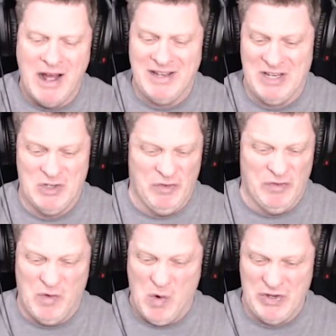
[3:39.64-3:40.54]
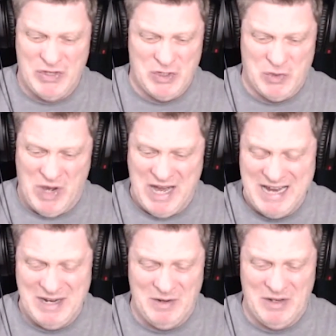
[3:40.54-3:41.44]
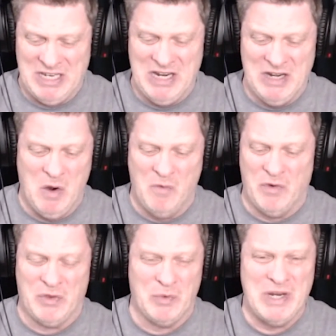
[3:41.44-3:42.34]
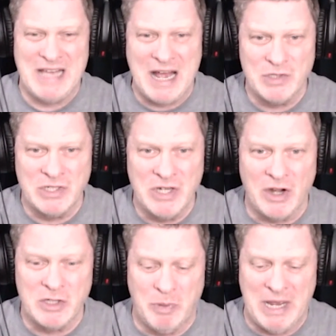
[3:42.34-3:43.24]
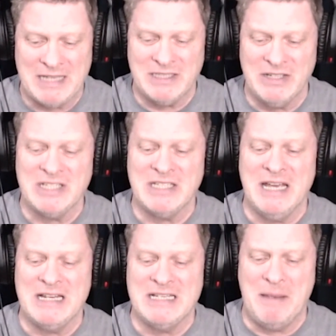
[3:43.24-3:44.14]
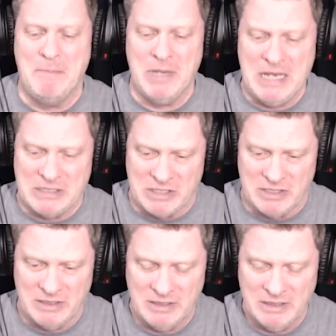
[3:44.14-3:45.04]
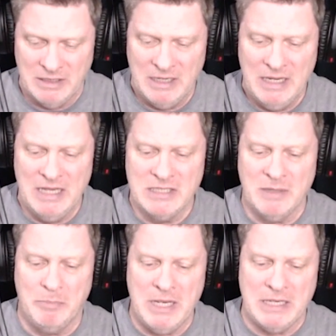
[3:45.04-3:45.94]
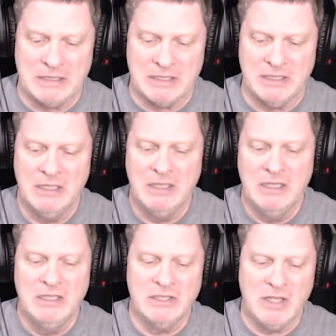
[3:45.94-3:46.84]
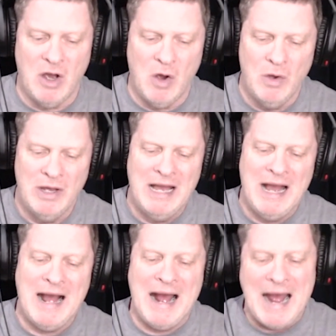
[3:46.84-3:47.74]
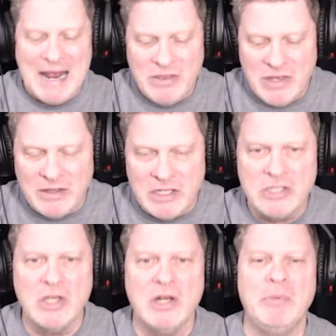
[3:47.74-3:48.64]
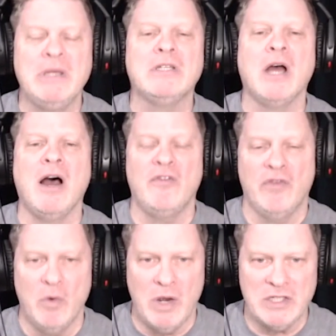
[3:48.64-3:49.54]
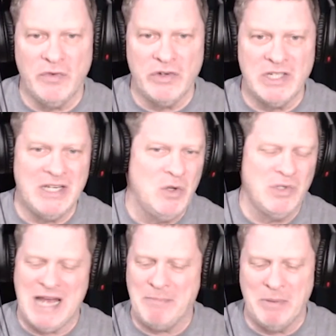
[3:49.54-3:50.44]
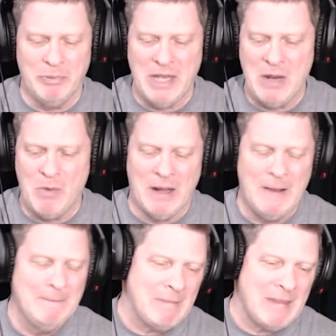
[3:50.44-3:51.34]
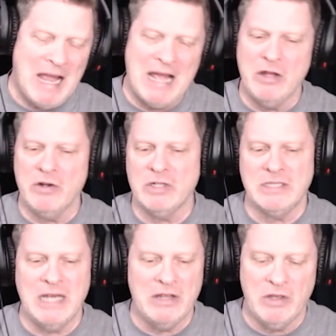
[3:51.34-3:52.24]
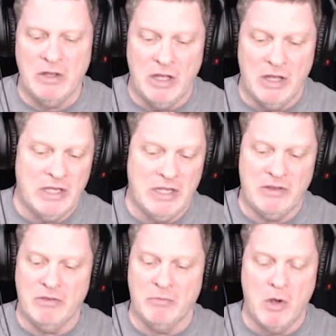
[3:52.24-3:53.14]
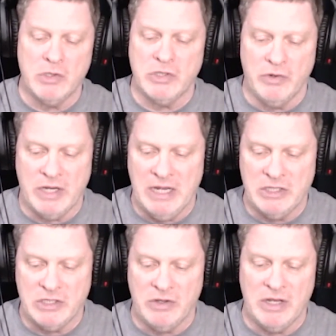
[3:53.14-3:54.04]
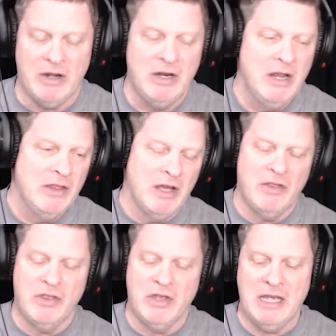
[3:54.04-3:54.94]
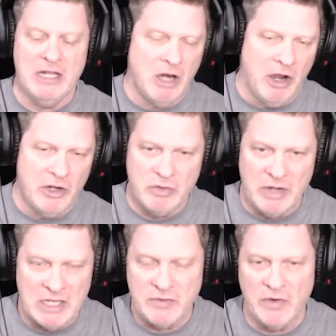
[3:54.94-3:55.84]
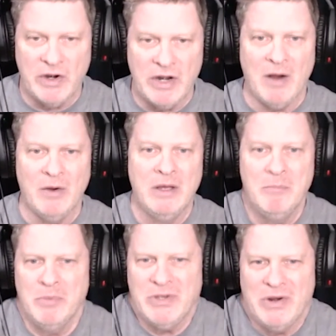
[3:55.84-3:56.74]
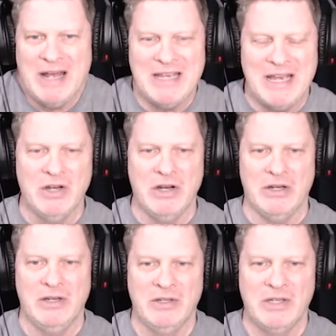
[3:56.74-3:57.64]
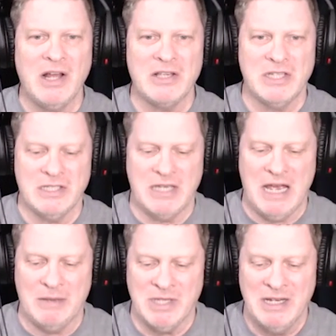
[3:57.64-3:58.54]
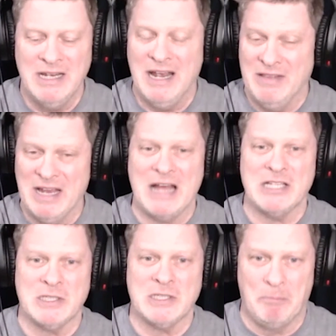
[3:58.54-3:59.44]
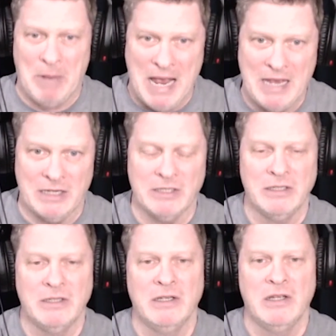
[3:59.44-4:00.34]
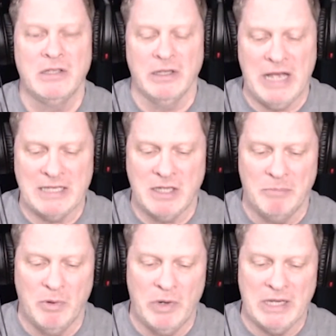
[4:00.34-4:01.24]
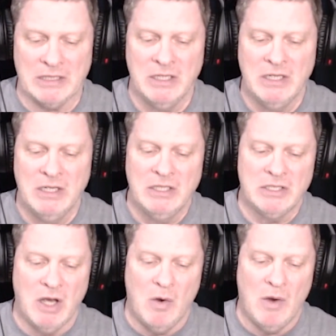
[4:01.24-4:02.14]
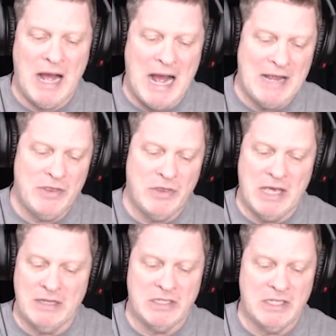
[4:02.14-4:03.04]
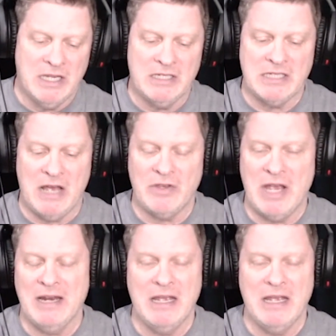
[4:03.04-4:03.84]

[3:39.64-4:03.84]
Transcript: his fourth straight year over 3,000 yards passing. This kid is a beast. He's a beast. So I think this is going to be tough for West Virginia, who's not been playing well. I understand that most of their kids are there. The kids aren't transferring out, but they're not that good. They lost 6 games, and they got spanked the last couple weeks. So I think this kid sat down and